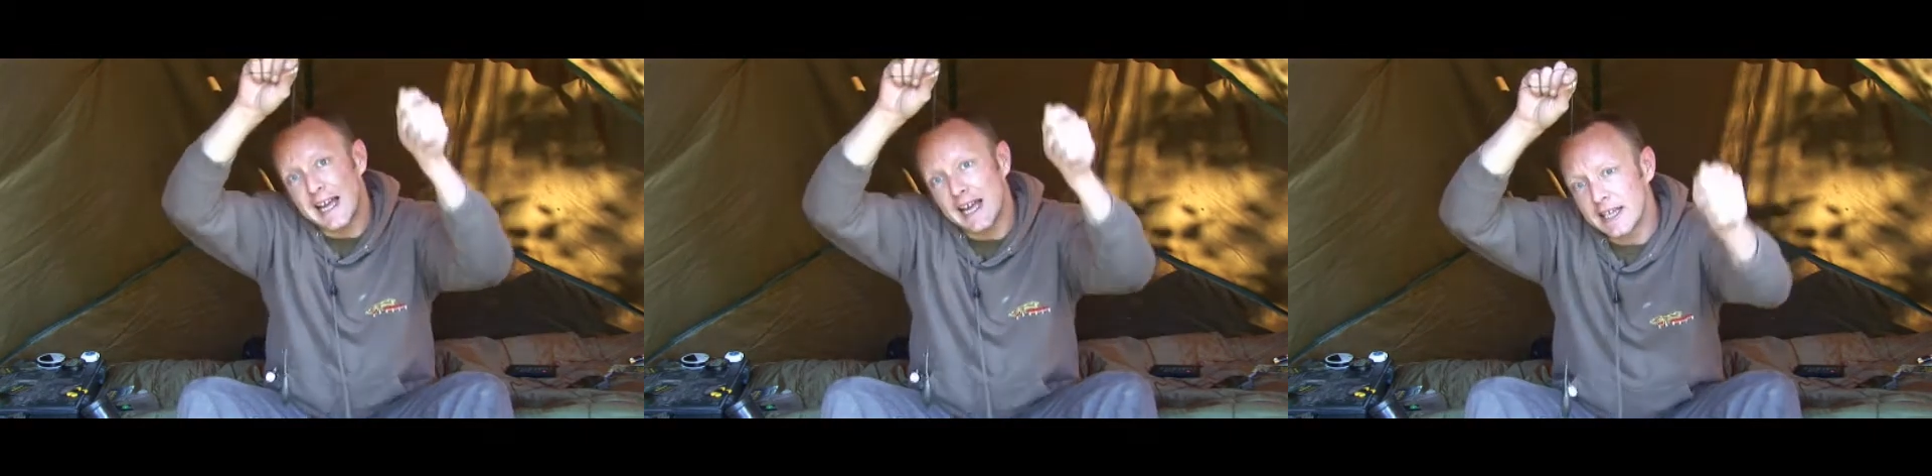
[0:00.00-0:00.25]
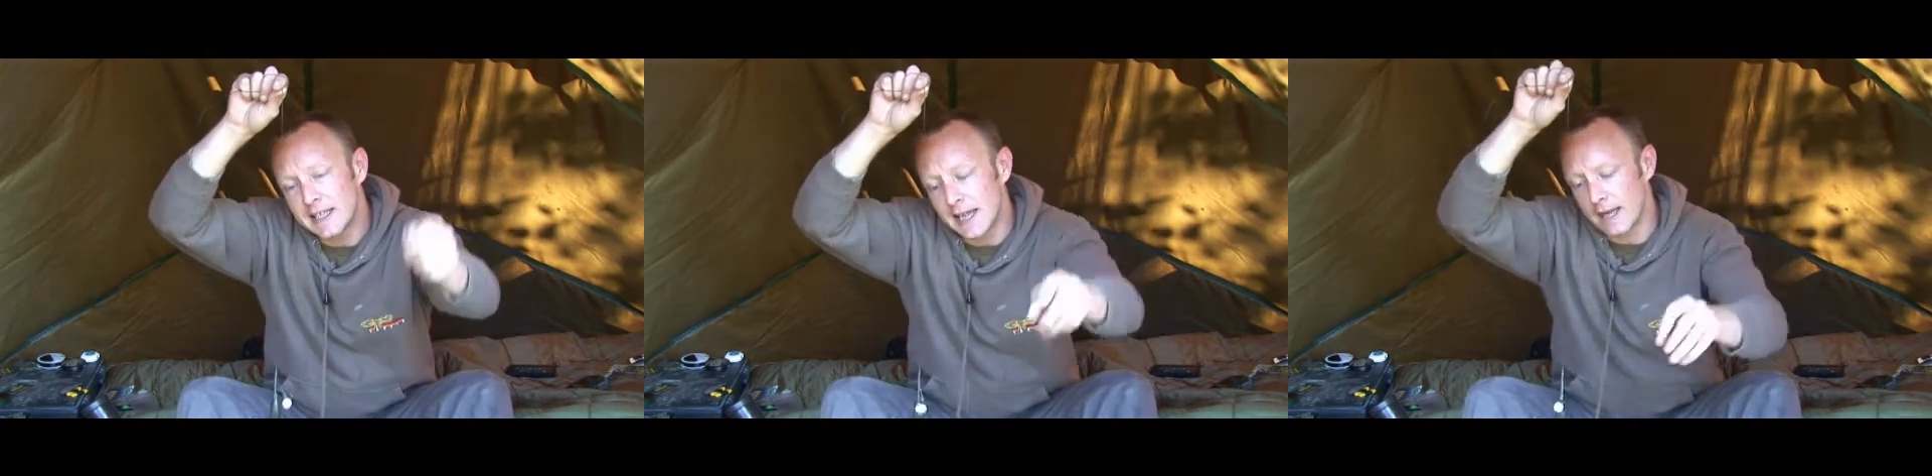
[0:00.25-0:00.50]

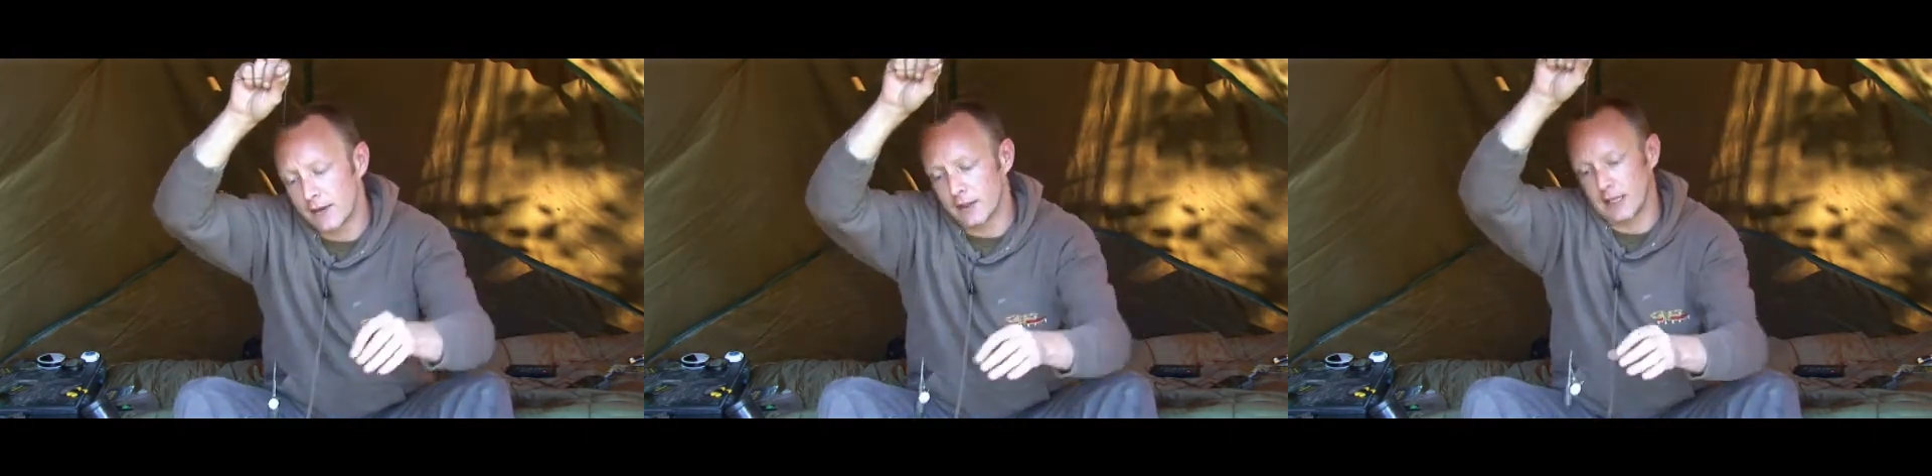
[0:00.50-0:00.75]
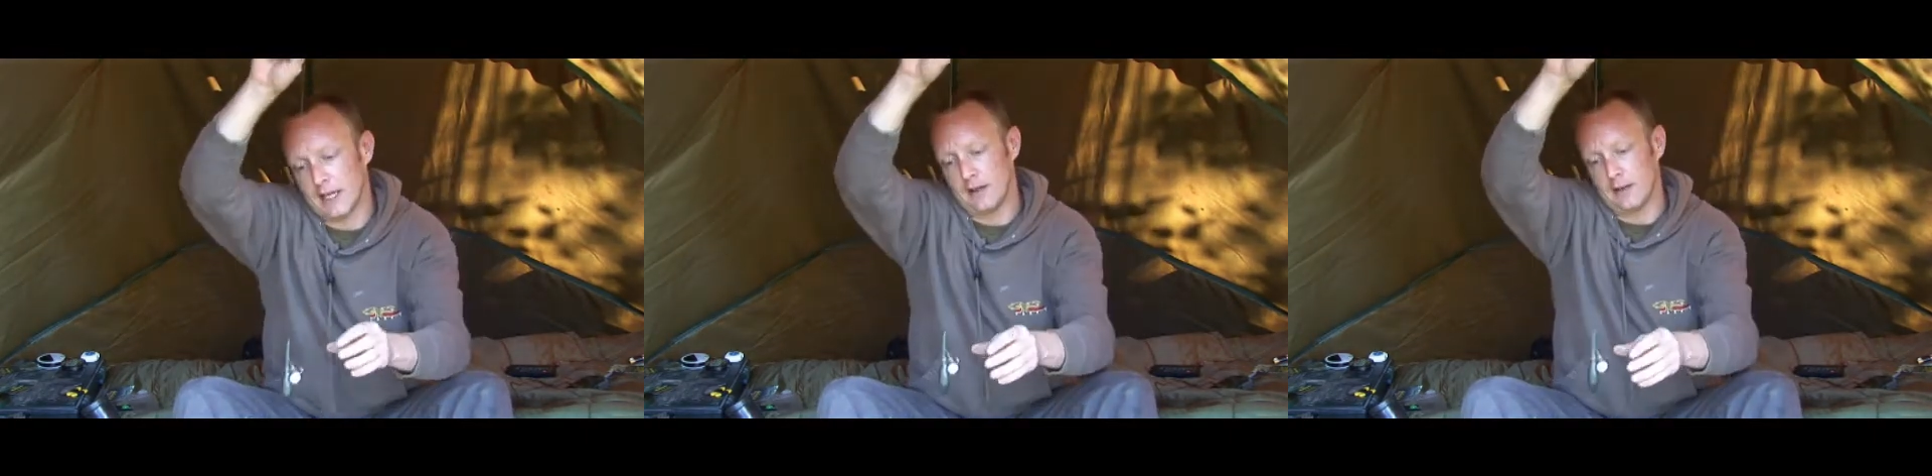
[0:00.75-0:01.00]
it down
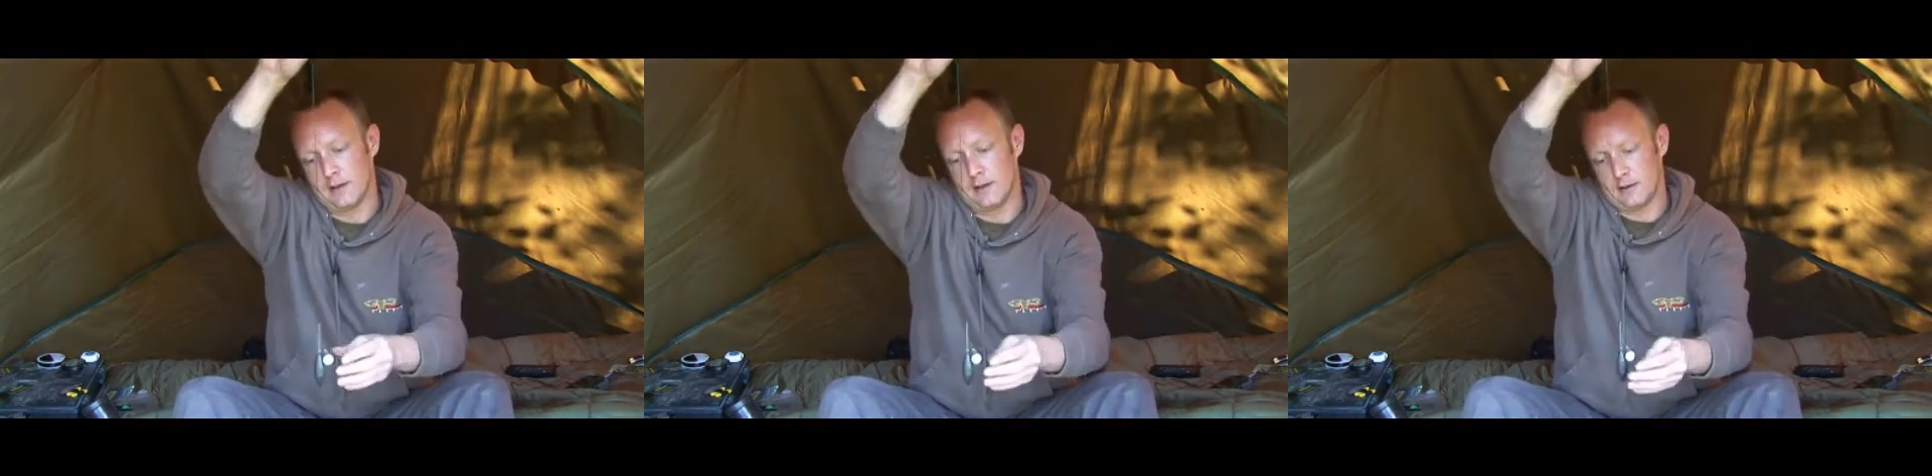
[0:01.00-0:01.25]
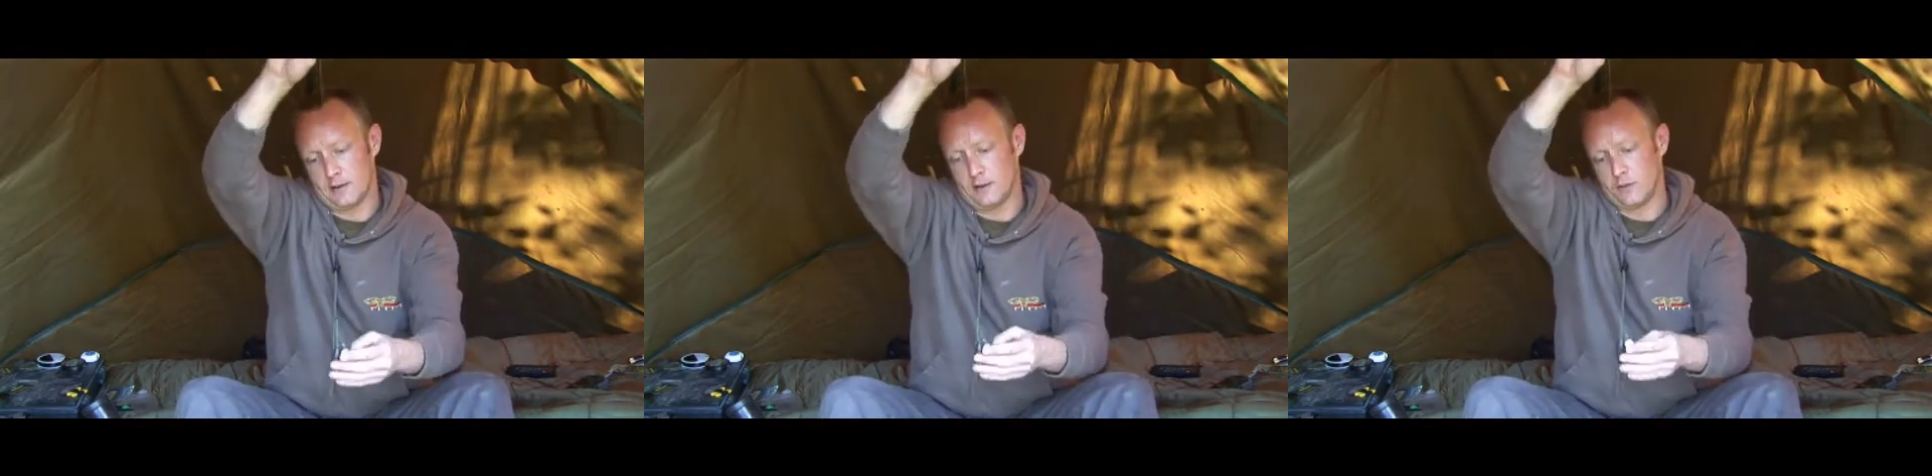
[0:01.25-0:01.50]
again,
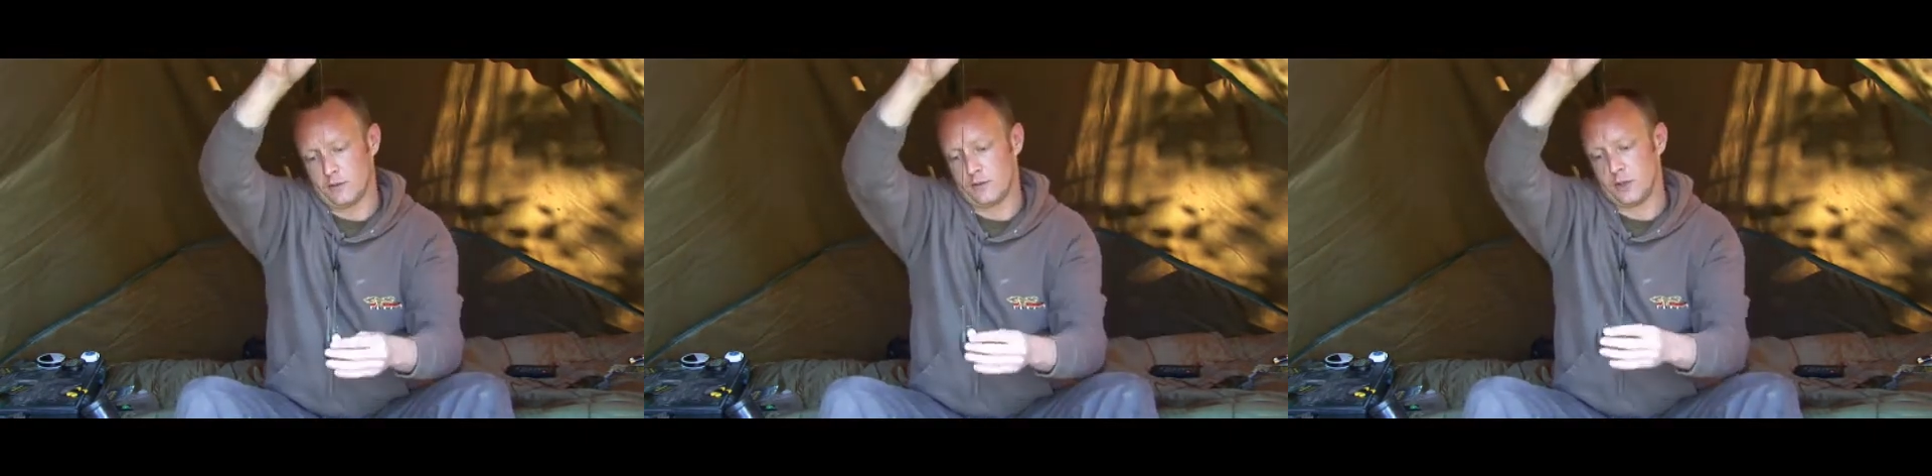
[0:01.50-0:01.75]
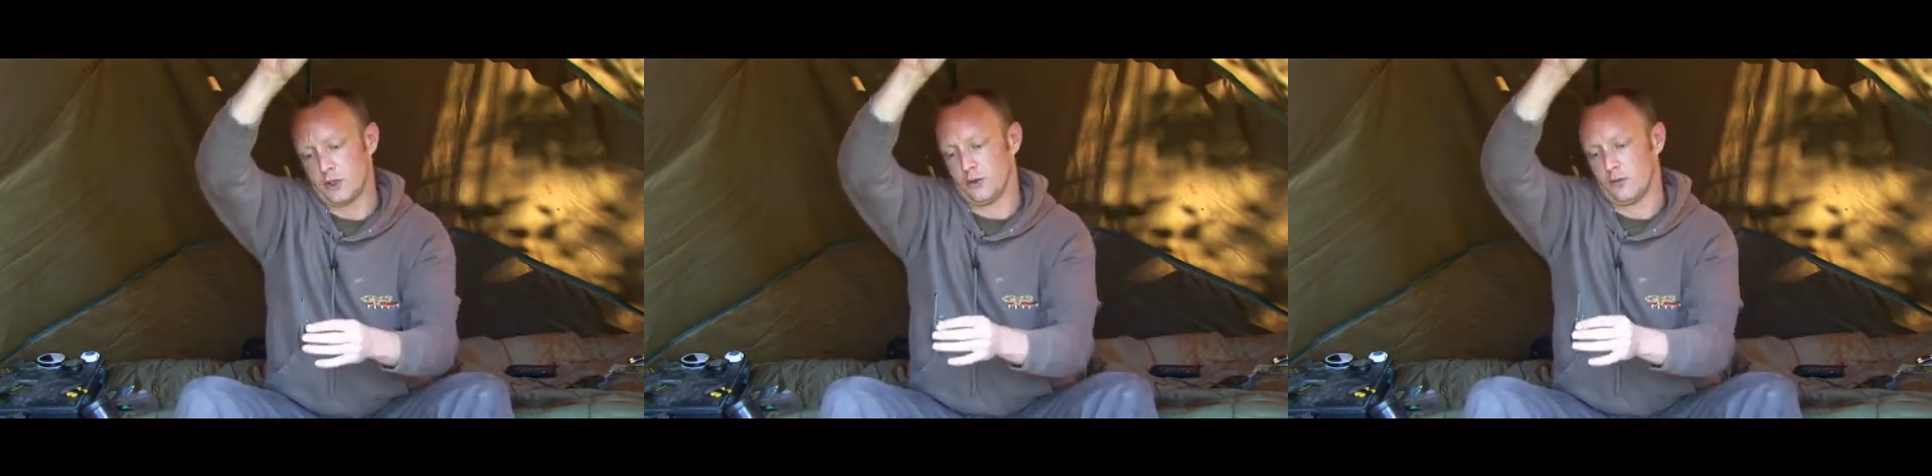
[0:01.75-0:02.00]

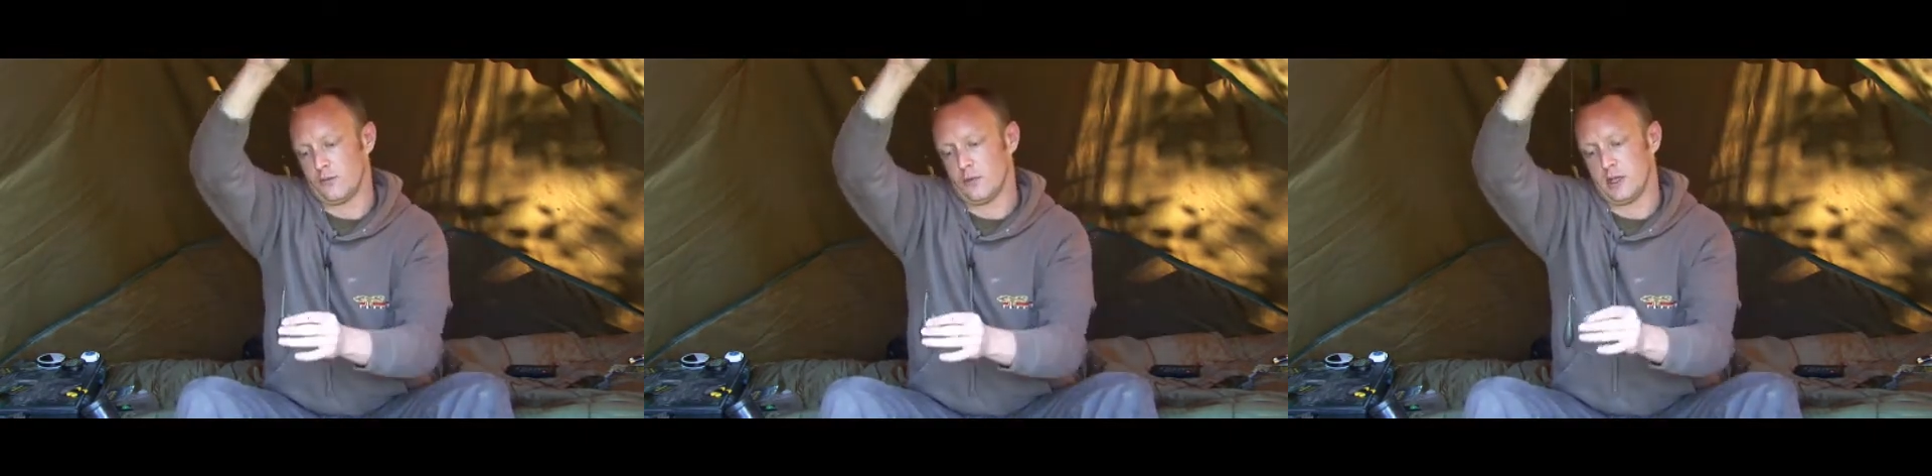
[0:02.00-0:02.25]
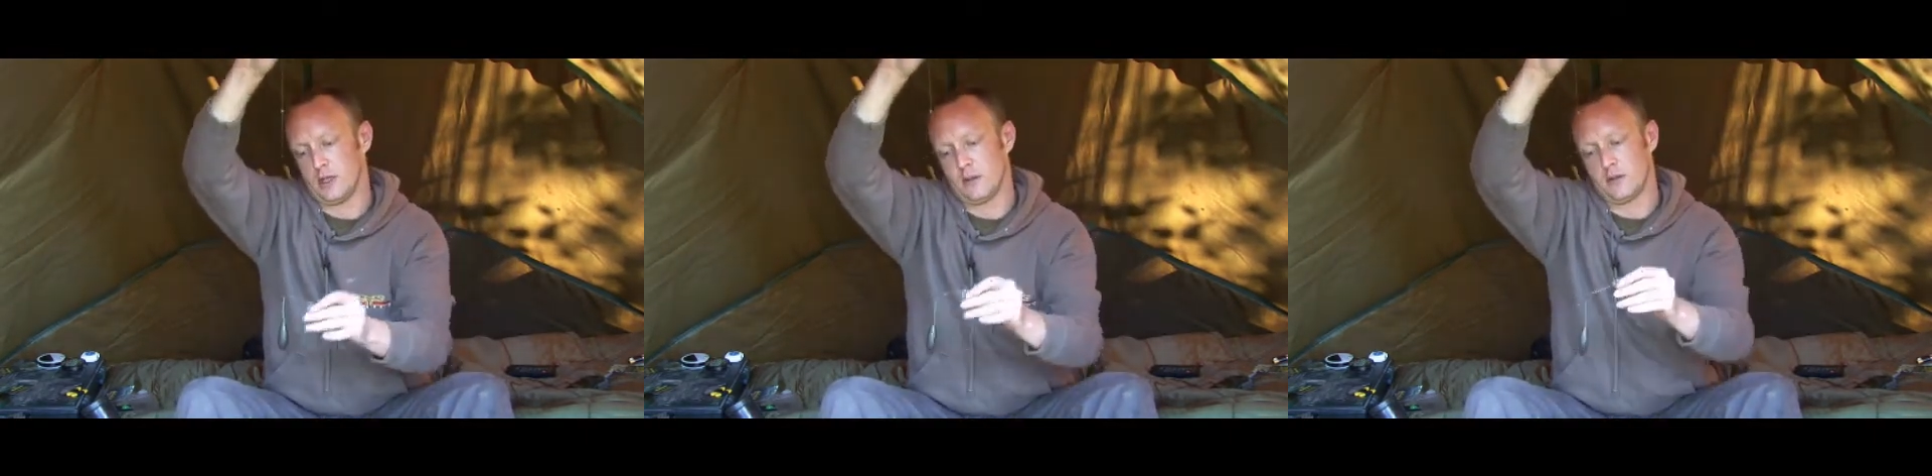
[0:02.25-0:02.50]
which
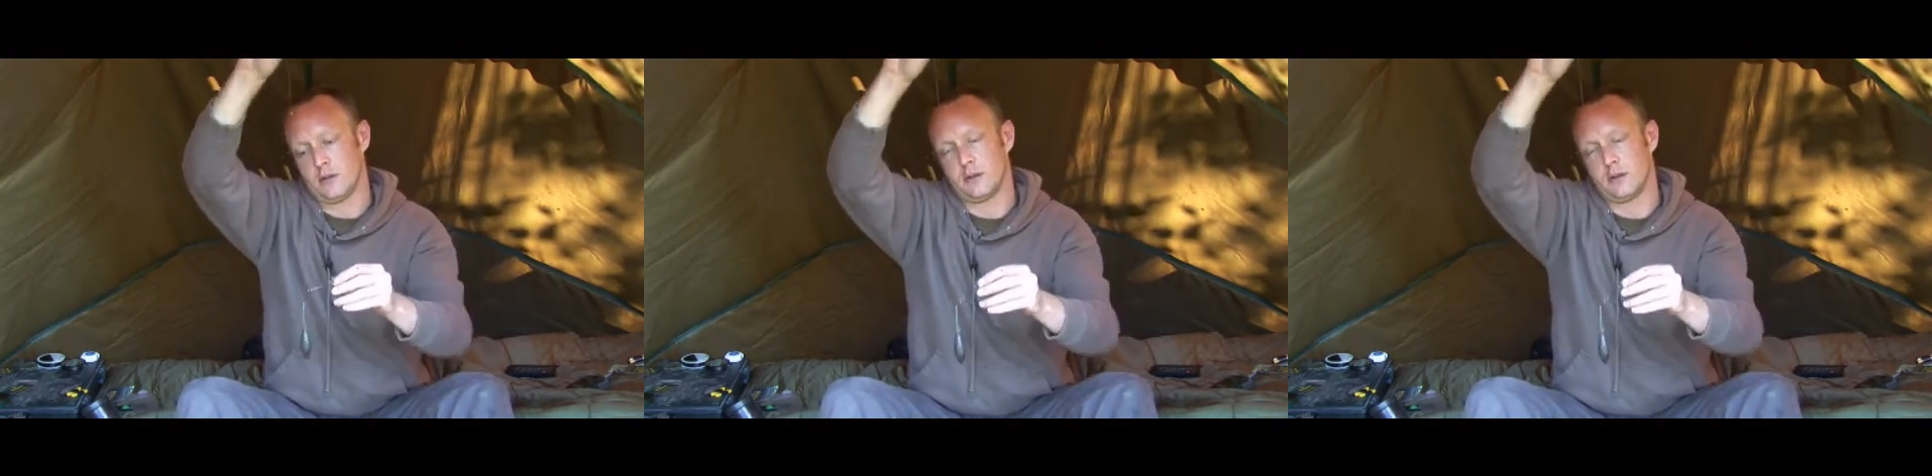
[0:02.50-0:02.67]
will